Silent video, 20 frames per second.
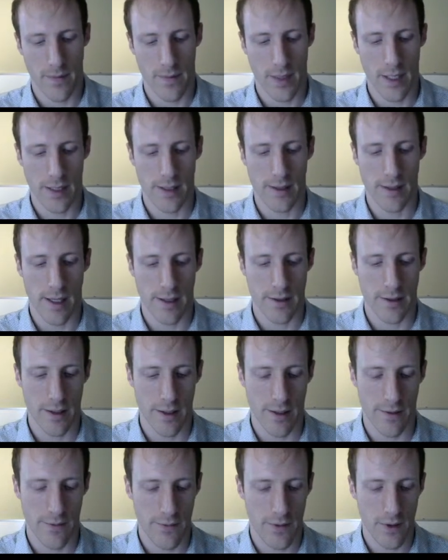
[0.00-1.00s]
This is actually
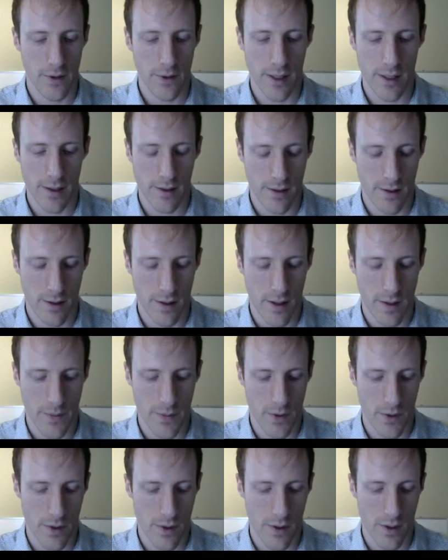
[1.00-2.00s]
the fewest
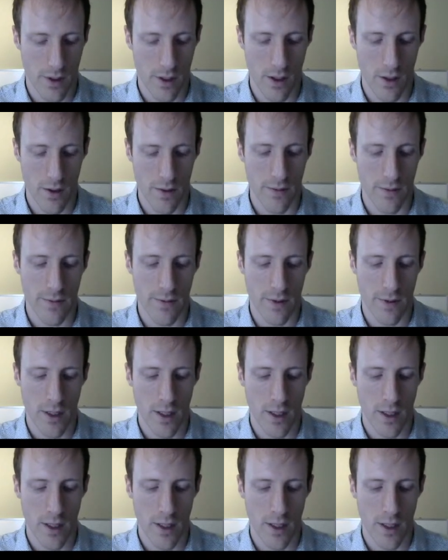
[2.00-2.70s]
number of